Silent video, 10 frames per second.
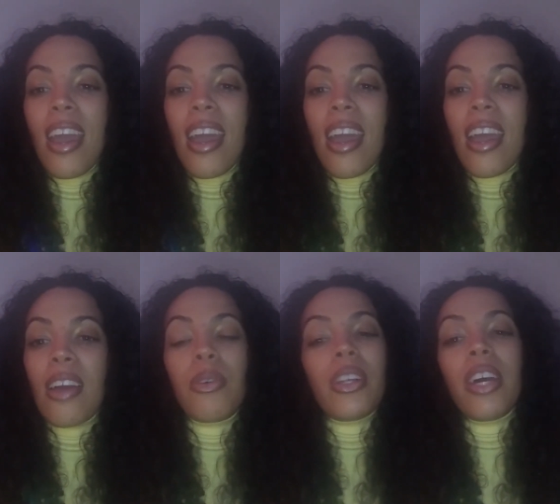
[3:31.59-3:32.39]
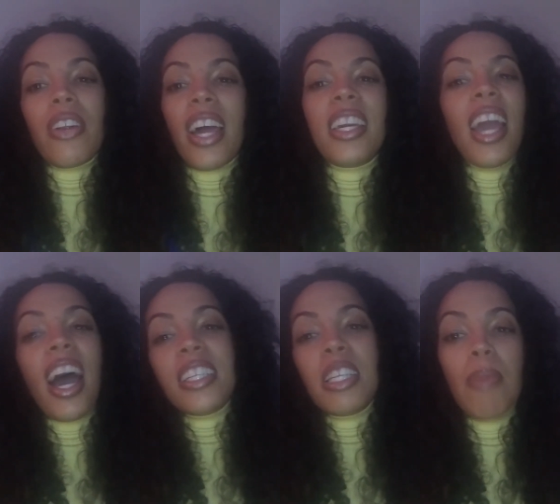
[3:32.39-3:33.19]
and well, they were like, yeah,
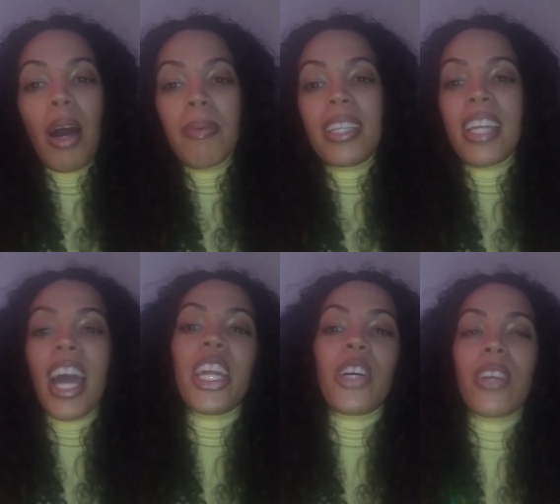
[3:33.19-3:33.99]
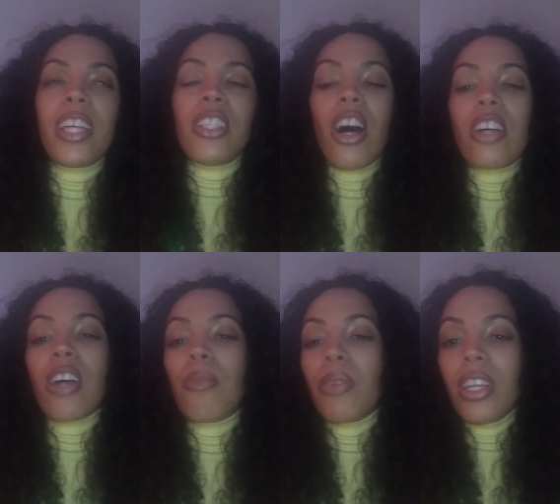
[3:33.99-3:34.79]
I see mommy and daddy are really tall, so
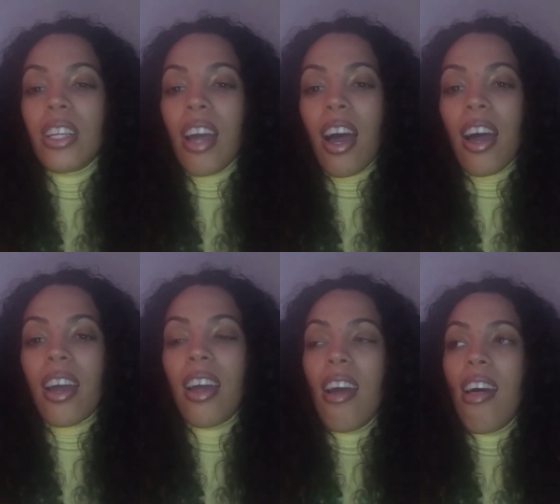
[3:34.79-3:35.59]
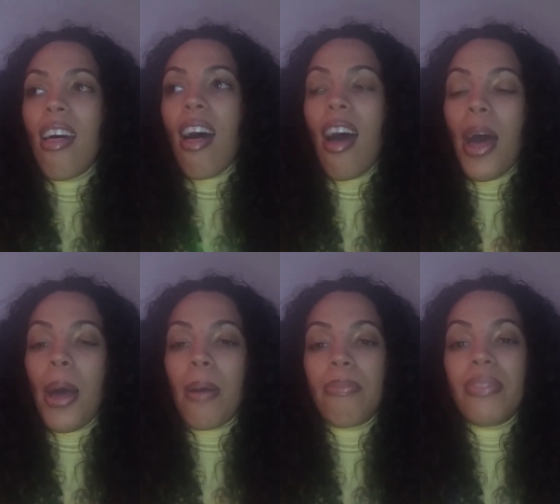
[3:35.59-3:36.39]
I'm really not
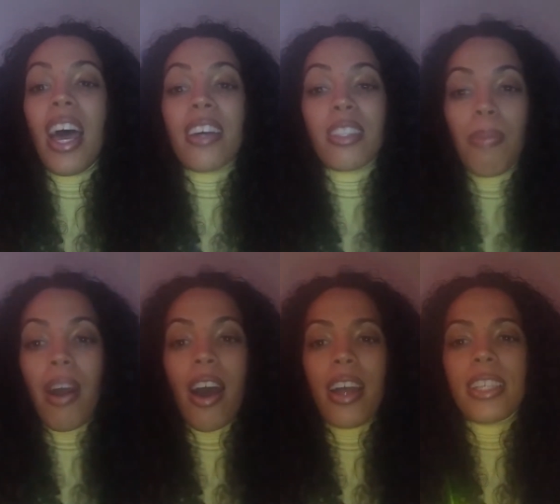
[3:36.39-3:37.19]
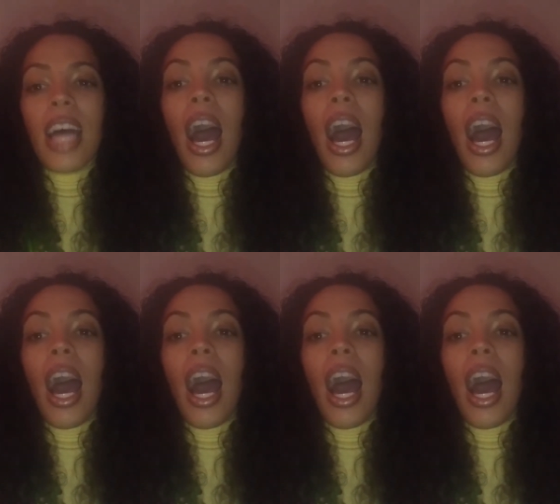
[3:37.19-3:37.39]
that surprised.